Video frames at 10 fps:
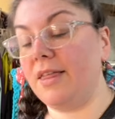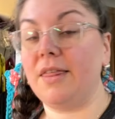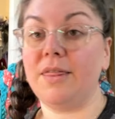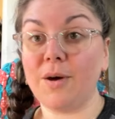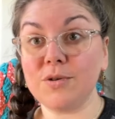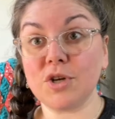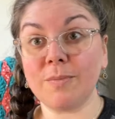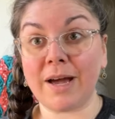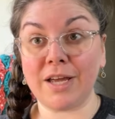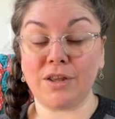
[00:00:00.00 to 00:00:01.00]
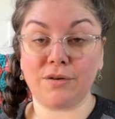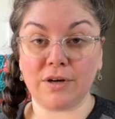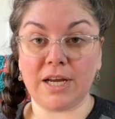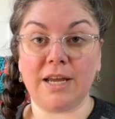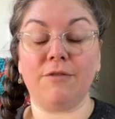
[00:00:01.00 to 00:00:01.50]
those are my
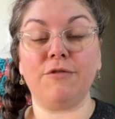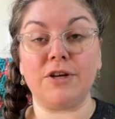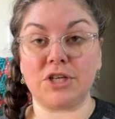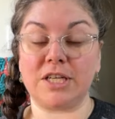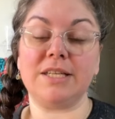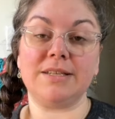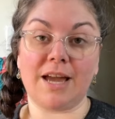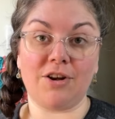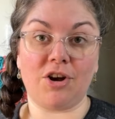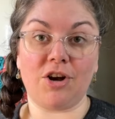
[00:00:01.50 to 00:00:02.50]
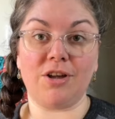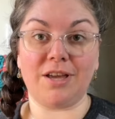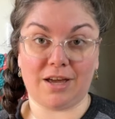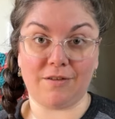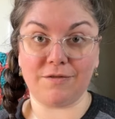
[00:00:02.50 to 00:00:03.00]
three fish extender
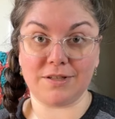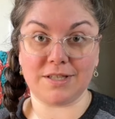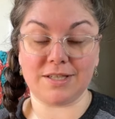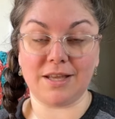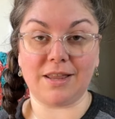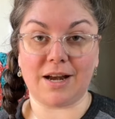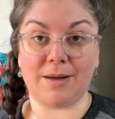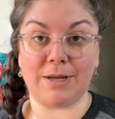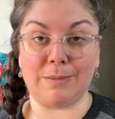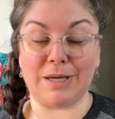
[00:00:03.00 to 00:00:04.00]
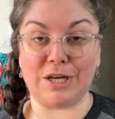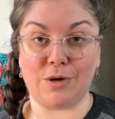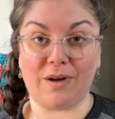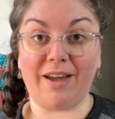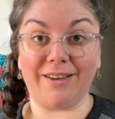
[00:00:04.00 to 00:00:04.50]
gifts that I'm going to be
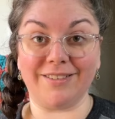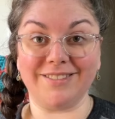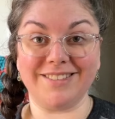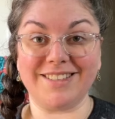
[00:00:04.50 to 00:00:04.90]
doing.